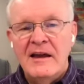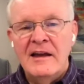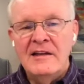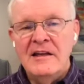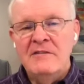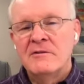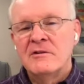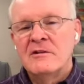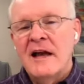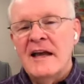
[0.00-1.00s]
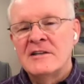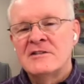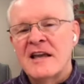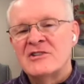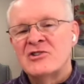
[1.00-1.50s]
And evil has
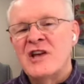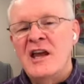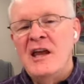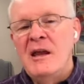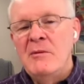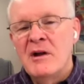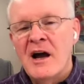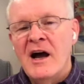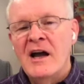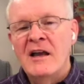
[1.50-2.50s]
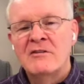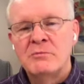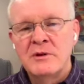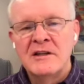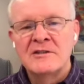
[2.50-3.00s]
that same kind of
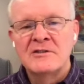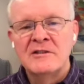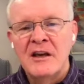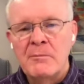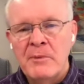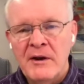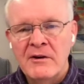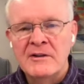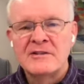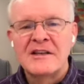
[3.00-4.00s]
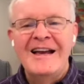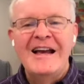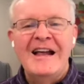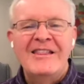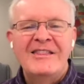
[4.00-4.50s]
pleasant appearance
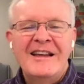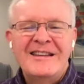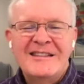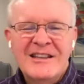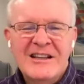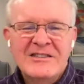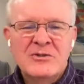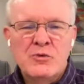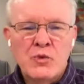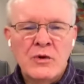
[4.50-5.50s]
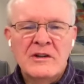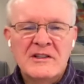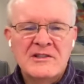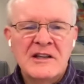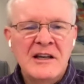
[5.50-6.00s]
that doesn't really
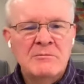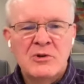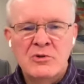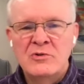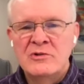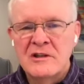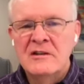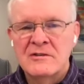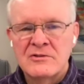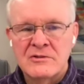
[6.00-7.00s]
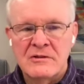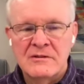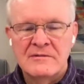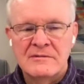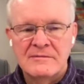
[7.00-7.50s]
seem too sinister.
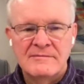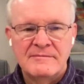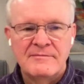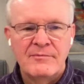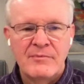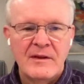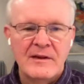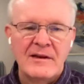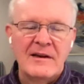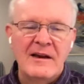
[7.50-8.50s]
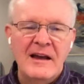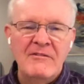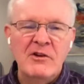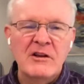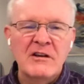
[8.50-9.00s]
If
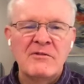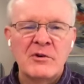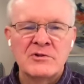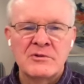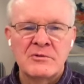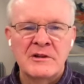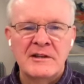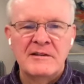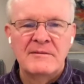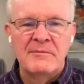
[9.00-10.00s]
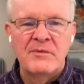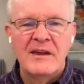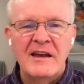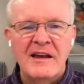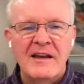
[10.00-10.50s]
you look at verse 3,
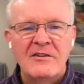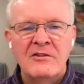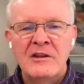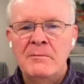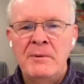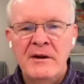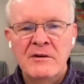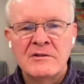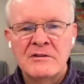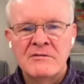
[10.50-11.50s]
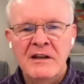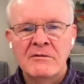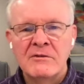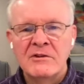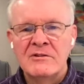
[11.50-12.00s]
the appearance of
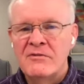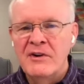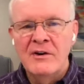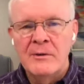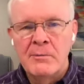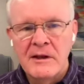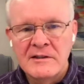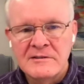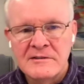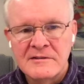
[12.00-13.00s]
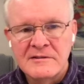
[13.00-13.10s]
evil is very pleasant.